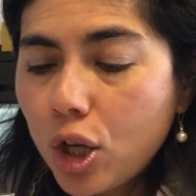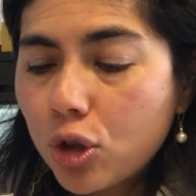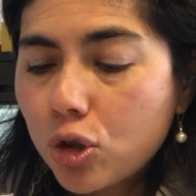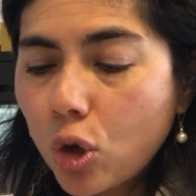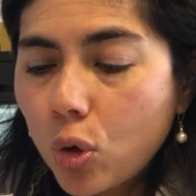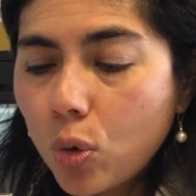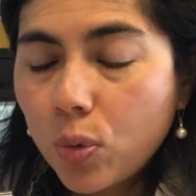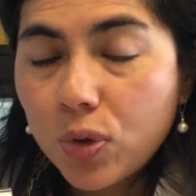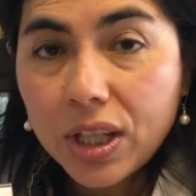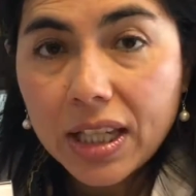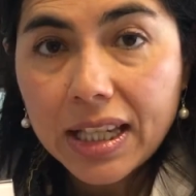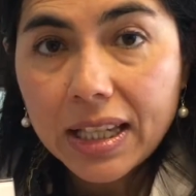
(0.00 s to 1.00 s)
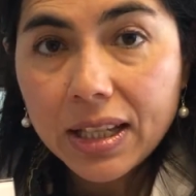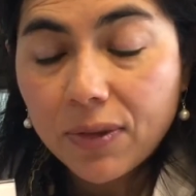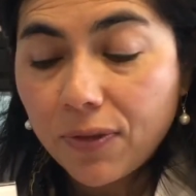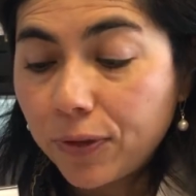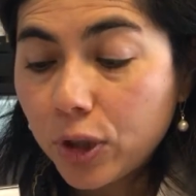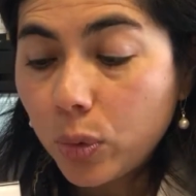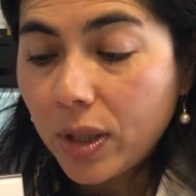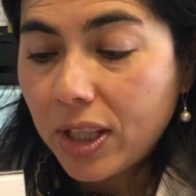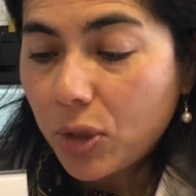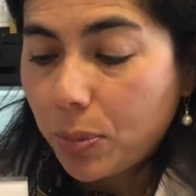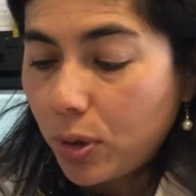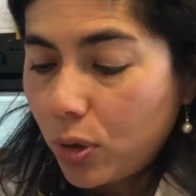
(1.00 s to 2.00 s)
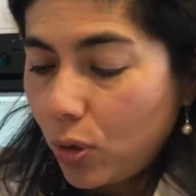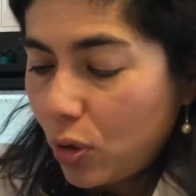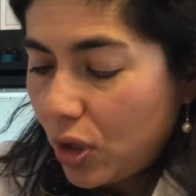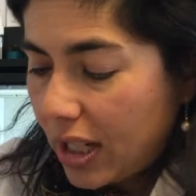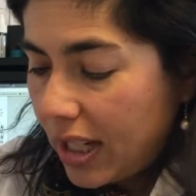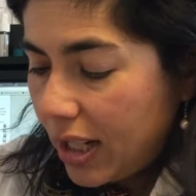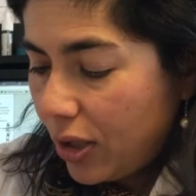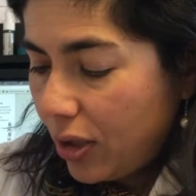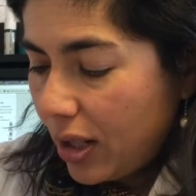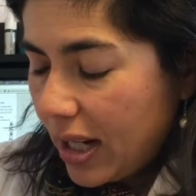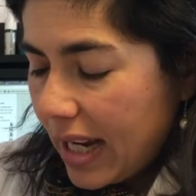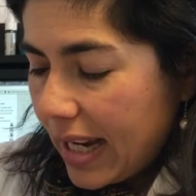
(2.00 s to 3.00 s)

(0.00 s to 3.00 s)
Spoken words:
So the fluid that's produced here